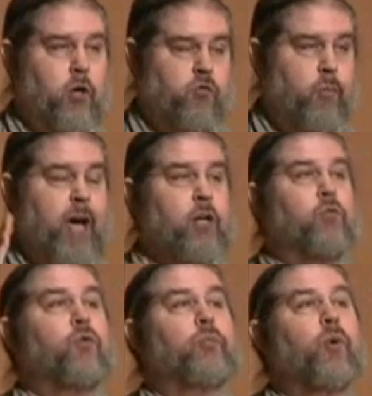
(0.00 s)
grammatical
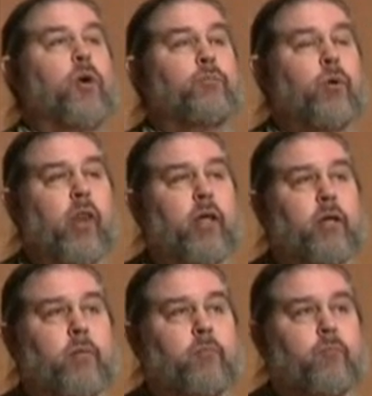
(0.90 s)
form you want to put it
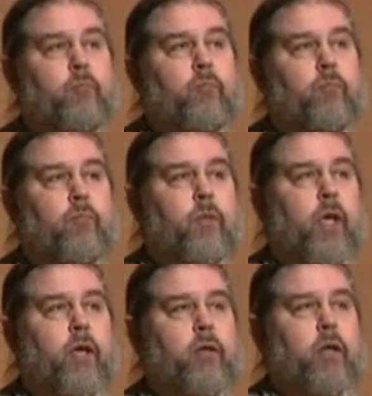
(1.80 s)

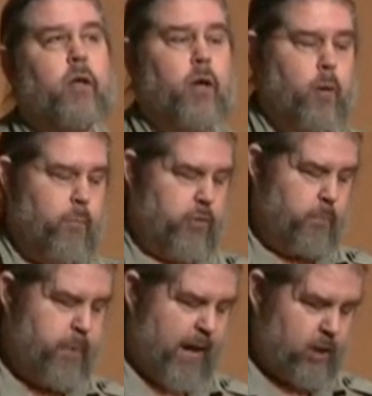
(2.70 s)
in. Okay? But the
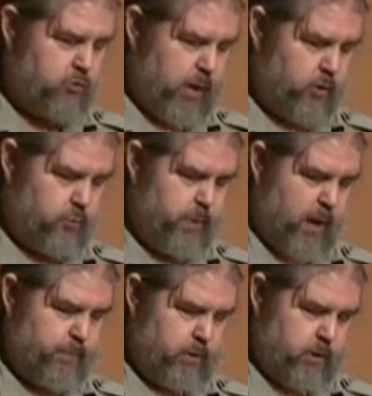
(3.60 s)
battleground is
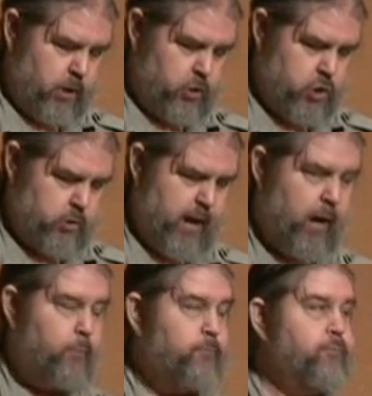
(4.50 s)
popular culture.
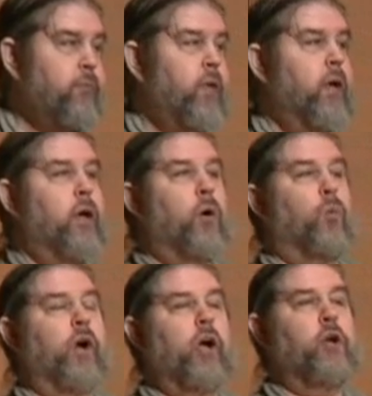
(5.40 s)
Now,
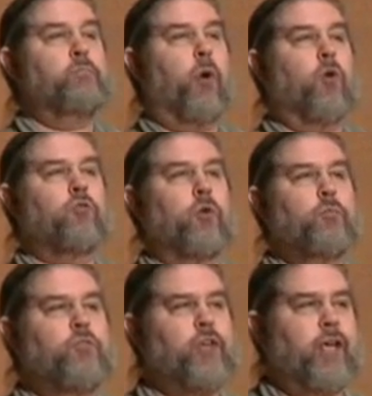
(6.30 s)
we're in
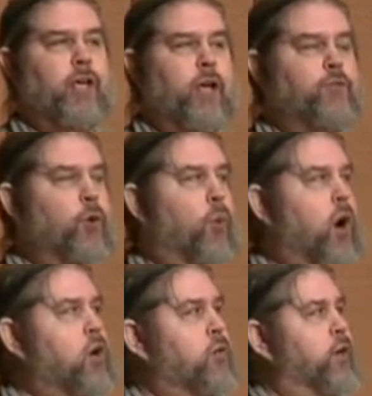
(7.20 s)
Ballroom D. If you
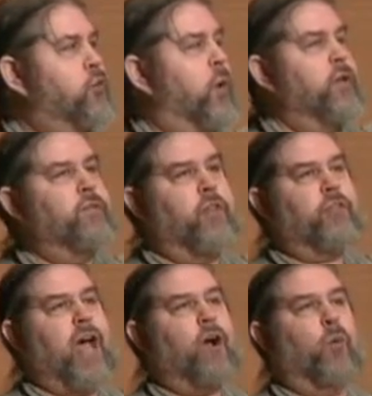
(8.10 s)
walk around 20
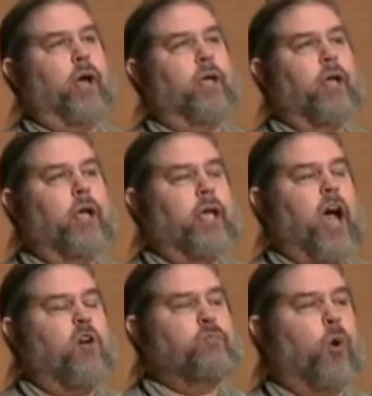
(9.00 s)
feet that way, you
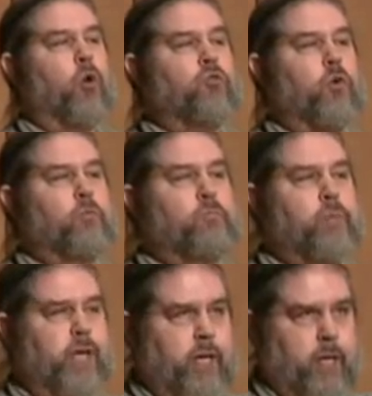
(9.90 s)
have Ballroom
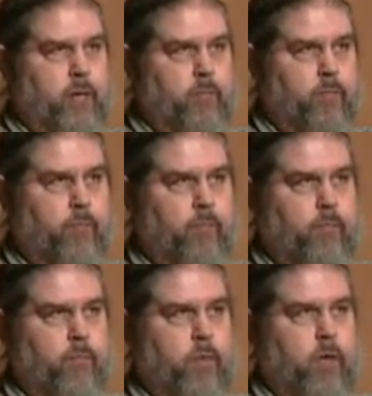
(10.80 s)
B.
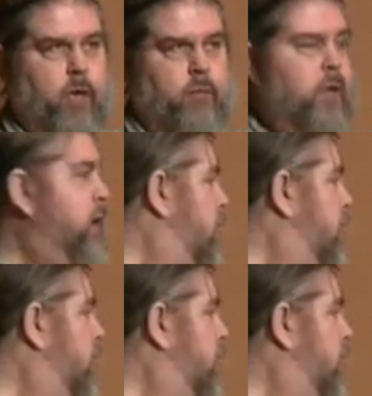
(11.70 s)
Okay?